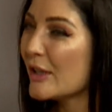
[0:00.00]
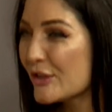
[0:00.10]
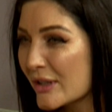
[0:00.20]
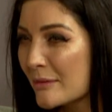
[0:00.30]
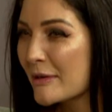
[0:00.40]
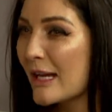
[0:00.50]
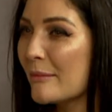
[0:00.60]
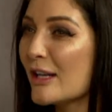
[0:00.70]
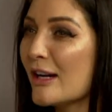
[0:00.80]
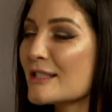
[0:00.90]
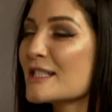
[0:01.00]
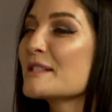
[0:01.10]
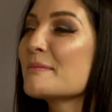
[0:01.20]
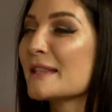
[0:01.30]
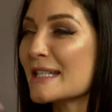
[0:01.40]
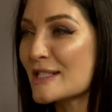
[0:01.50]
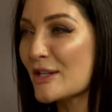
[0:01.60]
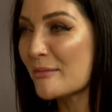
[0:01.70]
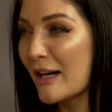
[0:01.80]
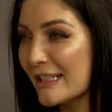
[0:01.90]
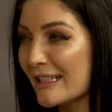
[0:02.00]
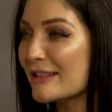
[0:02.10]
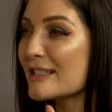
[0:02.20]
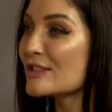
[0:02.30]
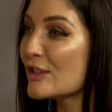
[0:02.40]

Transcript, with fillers: are you going to become an artist, but there's no money in it,